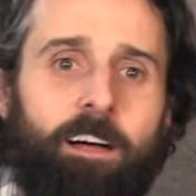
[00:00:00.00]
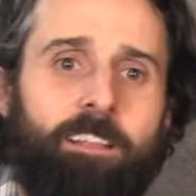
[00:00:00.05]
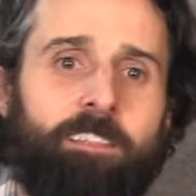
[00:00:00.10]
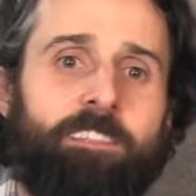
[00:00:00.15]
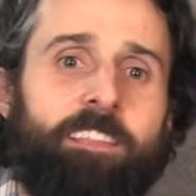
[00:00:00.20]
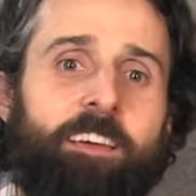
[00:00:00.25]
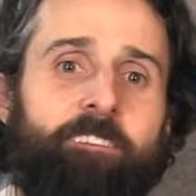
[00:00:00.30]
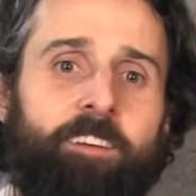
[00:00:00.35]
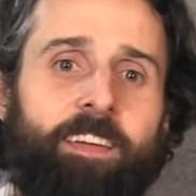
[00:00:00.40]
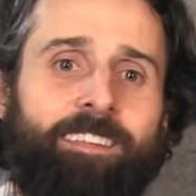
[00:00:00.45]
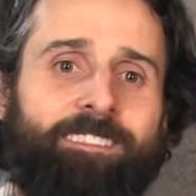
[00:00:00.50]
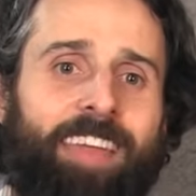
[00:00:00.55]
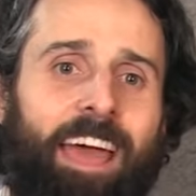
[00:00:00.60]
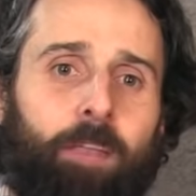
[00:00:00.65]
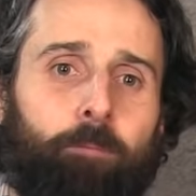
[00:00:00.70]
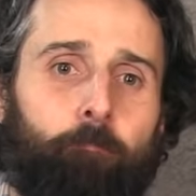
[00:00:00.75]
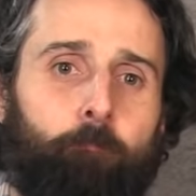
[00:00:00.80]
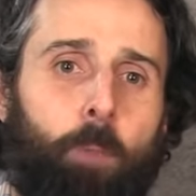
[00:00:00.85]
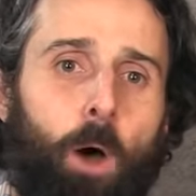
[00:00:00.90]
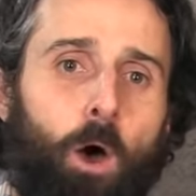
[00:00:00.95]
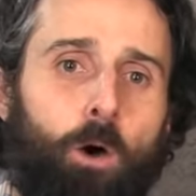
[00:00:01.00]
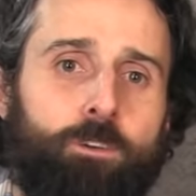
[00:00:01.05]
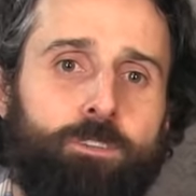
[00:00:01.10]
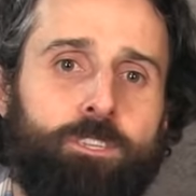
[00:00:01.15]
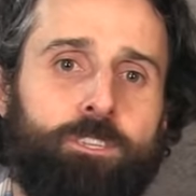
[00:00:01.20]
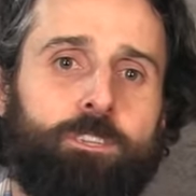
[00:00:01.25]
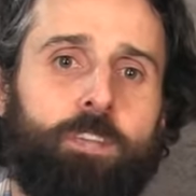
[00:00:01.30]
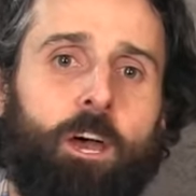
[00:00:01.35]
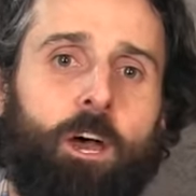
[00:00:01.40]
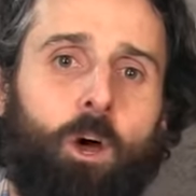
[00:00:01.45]
living that
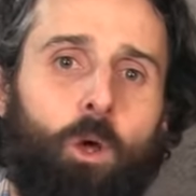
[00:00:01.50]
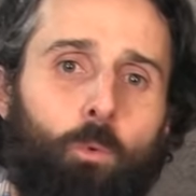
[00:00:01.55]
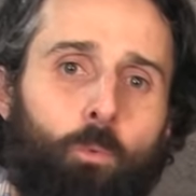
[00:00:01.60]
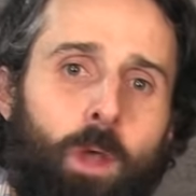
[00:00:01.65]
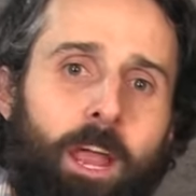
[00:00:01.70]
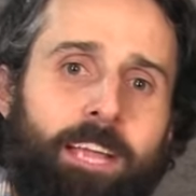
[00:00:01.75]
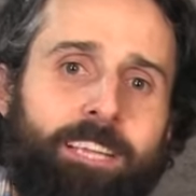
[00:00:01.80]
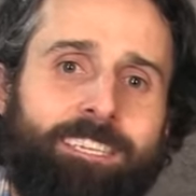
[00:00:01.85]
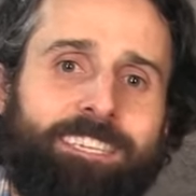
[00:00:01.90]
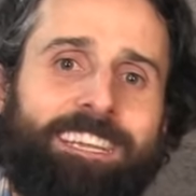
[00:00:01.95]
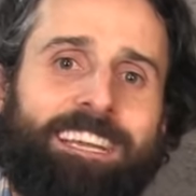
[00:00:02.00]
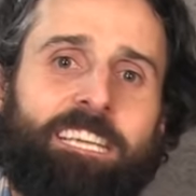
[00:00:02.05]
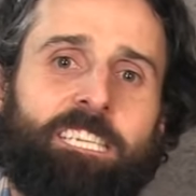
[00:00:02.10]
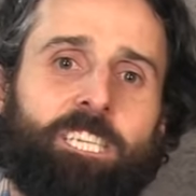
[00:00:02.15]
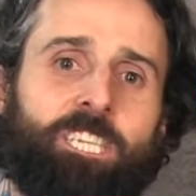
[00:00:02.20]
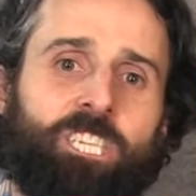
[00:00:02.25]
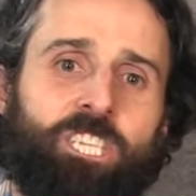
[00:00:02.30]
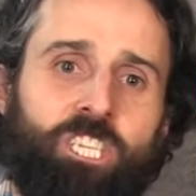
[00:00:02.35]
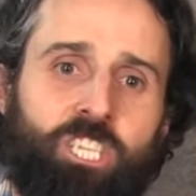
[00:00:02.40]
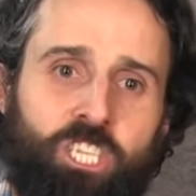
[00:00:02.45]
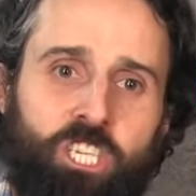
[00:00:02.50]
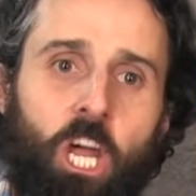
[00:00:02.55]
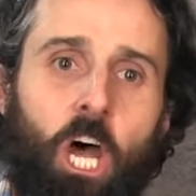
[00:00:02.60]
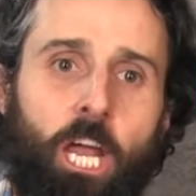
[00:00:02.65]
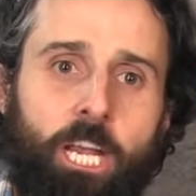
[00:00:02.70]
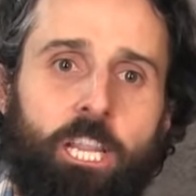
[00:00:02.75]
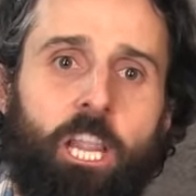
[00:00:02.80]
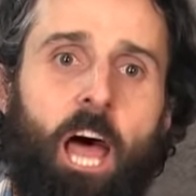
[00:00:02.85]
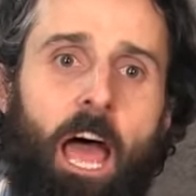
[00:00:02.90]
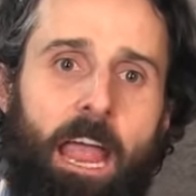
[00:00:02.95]
post-racing
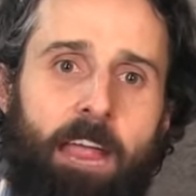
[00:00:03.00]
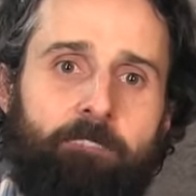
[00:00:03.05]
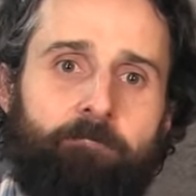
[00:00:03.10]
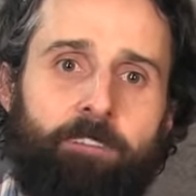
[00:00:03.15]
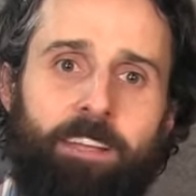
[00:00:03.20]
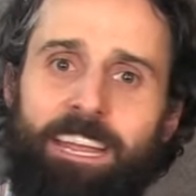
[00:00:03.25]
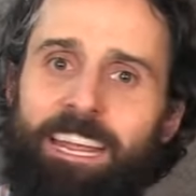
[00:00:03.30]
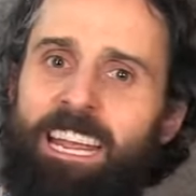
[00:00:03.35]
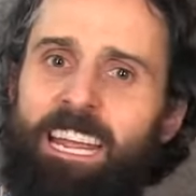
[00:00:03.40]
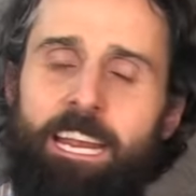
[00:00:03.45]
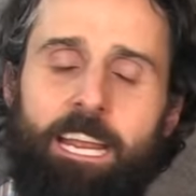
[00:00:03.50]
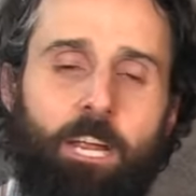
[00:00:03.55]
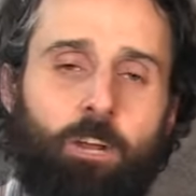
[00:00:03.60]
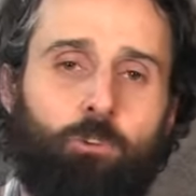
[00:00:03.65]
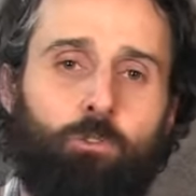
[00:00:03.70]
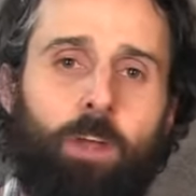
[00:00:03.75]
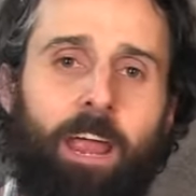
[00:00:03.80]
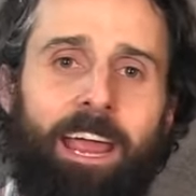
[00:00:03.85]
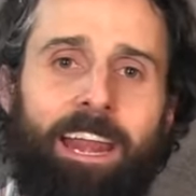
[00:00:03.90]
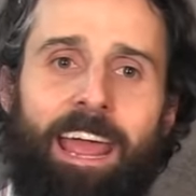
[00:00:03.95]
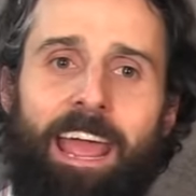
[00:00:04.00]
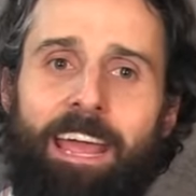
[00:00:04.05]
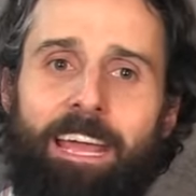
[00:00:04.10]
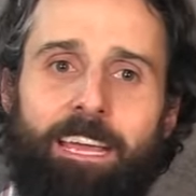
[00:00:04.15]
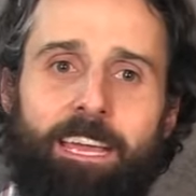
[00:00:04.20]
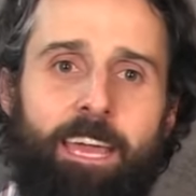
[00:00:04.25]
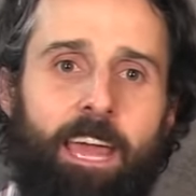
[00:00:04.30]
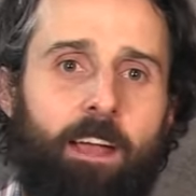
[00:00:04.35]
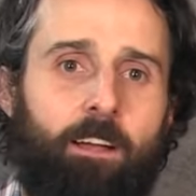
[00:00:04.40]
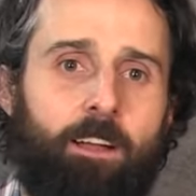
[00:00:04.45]
stud life, eating grade A
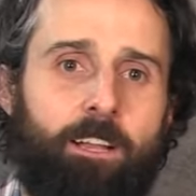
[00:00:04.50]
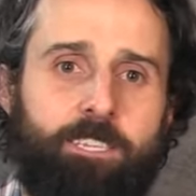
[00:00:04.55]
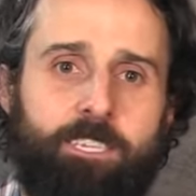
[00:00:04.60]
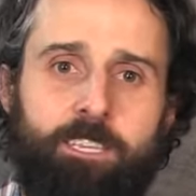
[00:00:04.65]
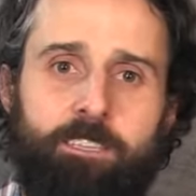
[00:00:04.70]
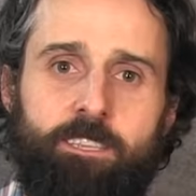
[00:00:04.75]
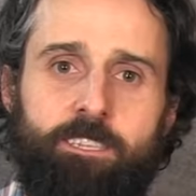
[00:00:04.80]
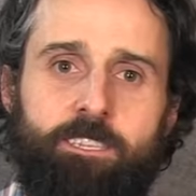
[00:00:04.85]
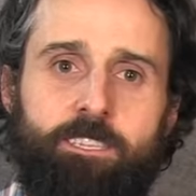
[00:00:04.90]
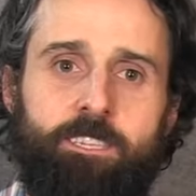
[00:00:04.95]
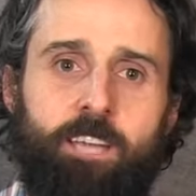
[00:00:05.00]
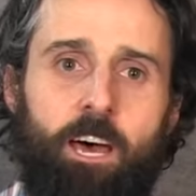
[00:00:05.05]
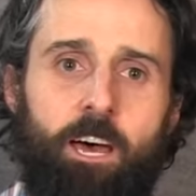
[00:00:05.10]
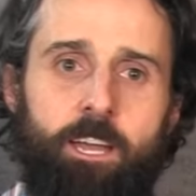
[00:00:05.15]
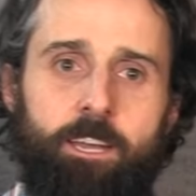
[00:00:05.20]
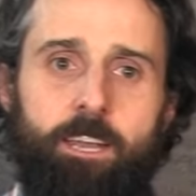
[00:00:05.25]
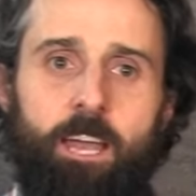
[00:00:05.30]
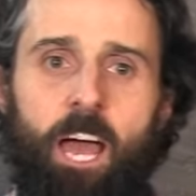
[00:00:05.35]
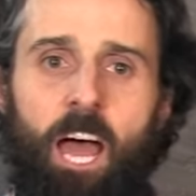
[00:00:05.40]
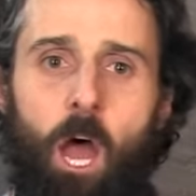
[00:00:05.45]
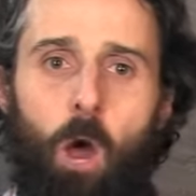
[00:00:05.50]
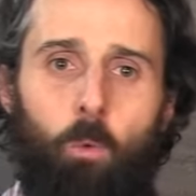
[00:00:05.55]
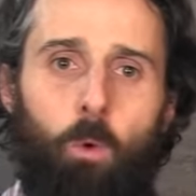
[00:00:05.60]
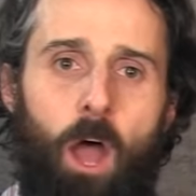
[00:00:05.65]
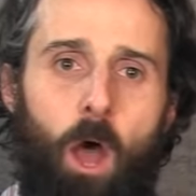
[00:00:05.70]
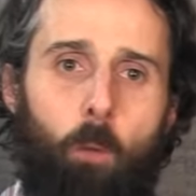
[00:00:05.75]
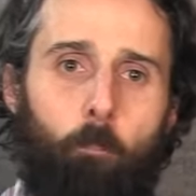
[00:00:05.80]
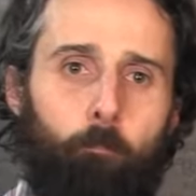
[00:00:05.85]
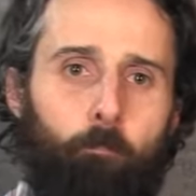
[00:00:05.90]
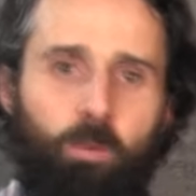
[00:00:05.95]
carrots in the sun
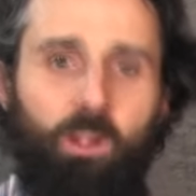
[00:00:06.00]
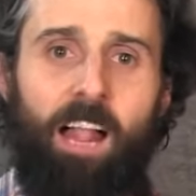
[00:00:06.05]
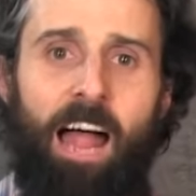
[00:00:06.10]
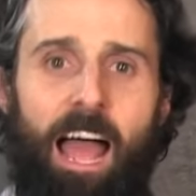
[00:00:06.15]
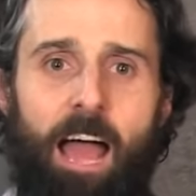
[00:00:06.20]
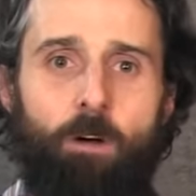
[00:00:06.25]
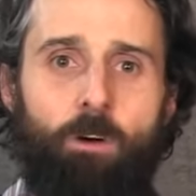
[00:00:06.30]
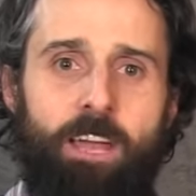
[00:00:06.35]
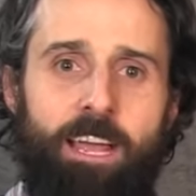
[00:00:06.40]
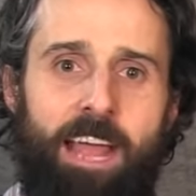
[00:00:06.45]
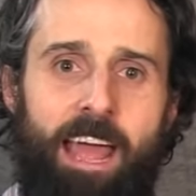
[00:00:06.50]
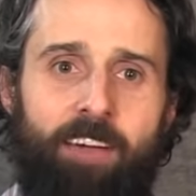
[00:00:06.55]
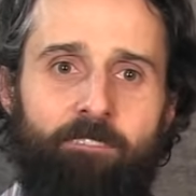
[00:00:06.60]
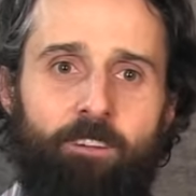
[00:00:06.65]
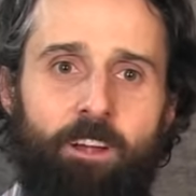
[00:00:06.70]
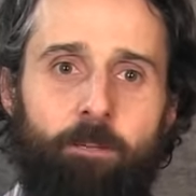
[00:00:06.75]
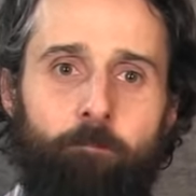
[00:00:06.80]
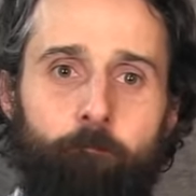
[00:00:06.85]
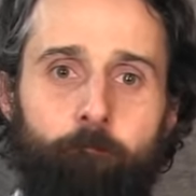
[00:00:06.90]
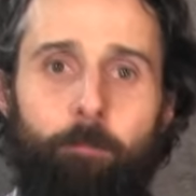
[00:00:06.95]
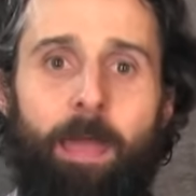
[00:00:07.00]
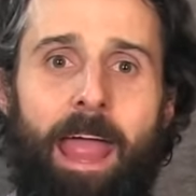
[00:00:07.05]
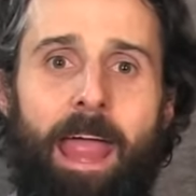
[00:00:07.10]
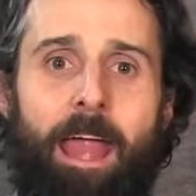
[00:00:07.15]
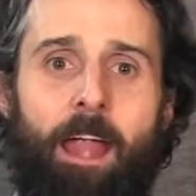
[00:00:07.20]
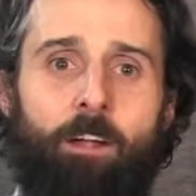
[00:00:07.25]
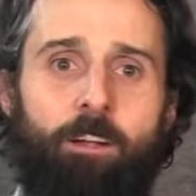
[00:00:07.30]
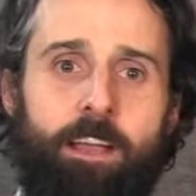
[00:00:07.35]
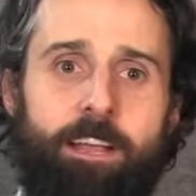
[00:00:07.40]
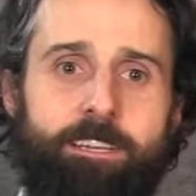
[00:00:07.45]
while plowing every
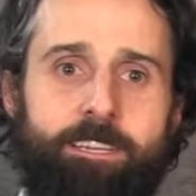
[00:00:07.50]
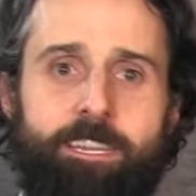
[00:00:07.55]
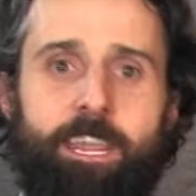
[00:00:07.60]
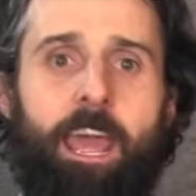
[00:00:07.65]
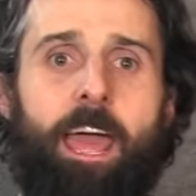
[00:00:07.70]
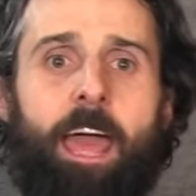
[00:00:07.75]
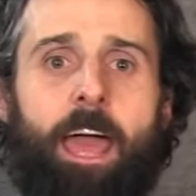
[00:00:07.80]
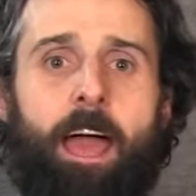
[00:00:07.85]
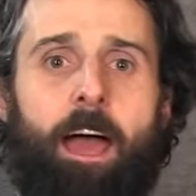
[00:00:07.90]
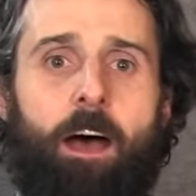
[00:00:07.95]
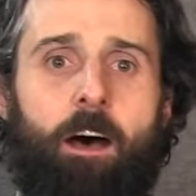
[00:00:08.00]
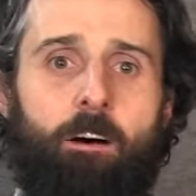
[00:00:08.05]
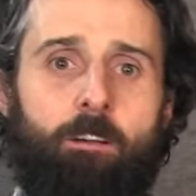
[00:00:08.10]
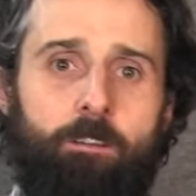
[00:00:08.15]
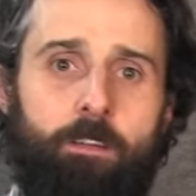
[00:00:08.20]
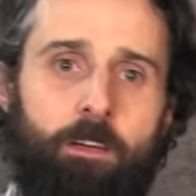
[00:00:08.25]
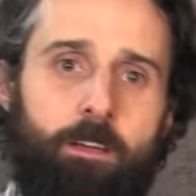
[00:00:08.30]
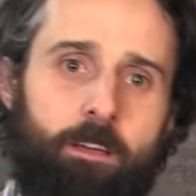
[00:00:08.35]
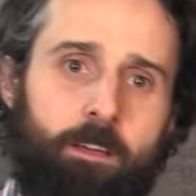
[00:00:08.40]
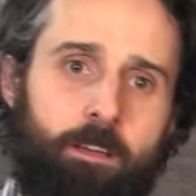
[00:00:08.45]
mare in town.